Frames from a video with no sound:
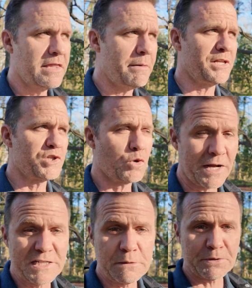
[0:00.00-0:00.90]
That means
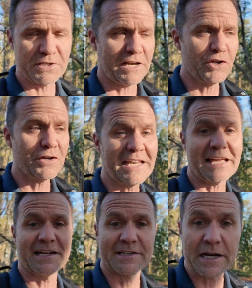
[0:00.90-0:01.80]
20%, you're going to
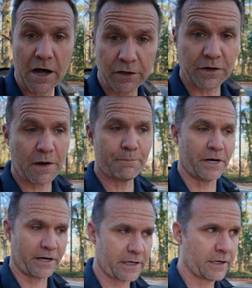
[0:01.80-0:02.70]
get $1 a
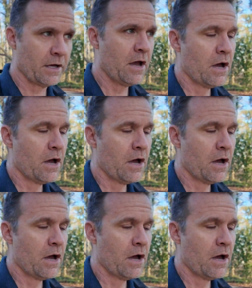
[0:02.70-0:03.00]
book.